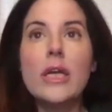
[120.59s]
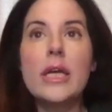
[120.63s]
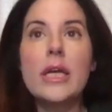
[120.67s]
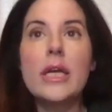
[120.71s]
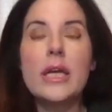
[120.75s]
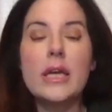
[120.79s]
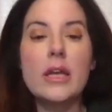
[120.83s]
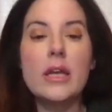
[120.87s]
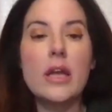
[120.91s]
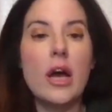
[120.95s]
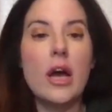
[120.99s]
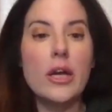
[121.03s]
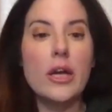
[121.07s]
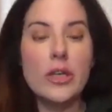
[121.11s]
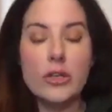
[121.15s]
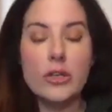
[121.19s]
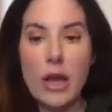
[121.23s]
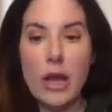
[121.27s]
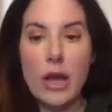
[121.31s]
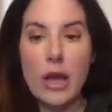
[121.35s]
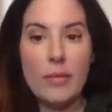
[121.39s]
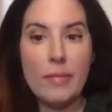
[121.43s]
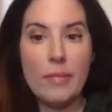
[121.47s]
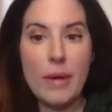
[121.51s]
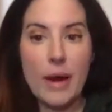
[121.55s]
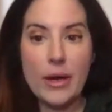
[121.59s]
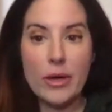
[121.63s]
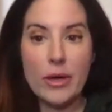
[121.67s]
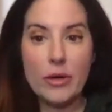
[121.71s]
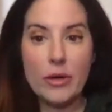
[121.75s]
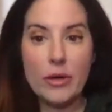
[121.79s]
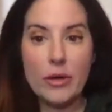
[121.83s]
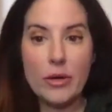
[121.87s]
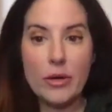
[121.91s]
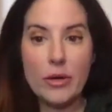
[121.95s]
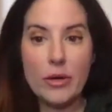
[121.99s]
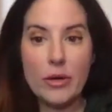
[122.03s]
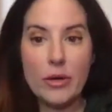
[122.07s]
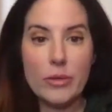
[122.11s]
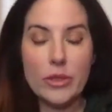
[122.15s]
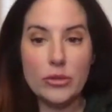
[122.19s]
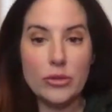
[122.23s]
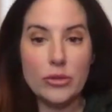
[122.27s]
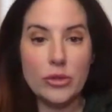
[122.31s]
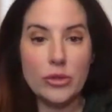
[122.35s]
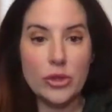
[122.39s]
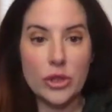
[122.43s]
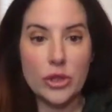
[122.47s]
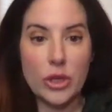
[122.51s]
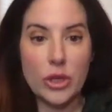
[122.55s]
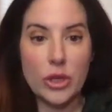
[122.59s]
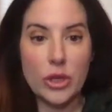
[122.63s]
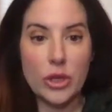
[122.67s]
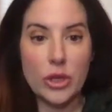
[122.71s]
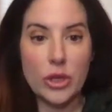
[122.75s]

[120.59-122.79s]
in underground battered women and children